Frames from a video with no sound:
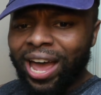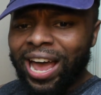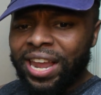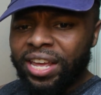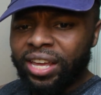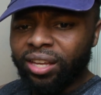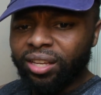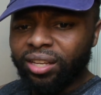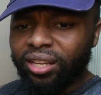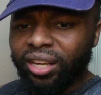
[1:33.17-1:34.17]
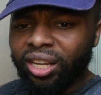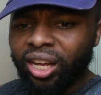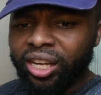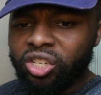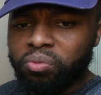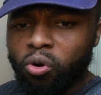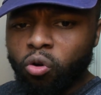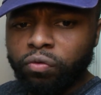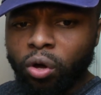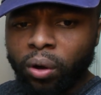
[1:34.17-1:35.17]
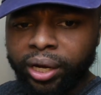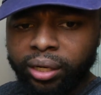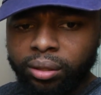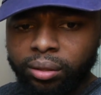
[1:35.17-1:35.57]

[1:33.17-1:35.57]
and he he looking smooth doing it.